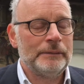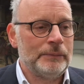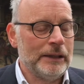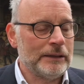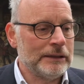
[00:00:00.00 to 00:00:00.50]

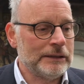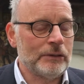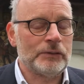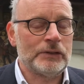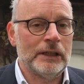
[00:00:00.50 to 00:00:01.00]
Yet it's
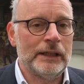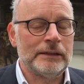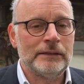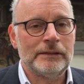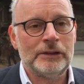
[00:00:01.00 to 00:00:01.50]
out of sight,
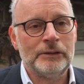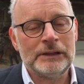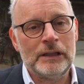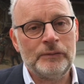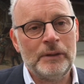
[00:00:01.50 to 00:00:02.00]
and so it's
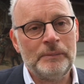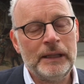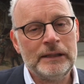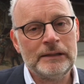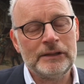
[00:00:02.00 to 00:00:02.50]
out of our
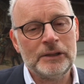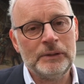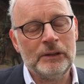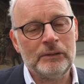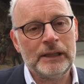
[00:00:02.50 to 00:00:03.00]
minds, and so we
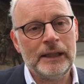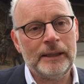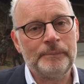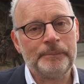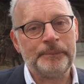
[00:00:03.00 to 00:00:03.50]
don't care.